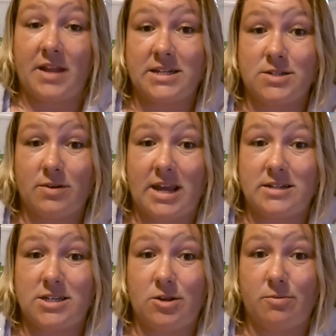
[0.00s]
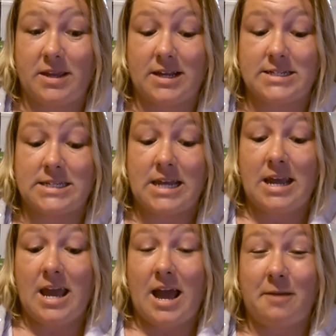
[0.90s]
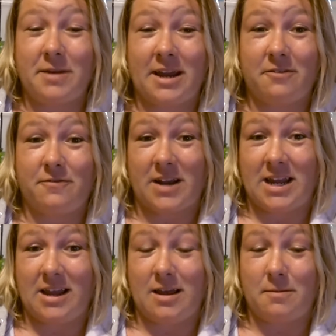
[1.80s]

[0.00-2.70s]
and that's okay too, because I'm kind of funny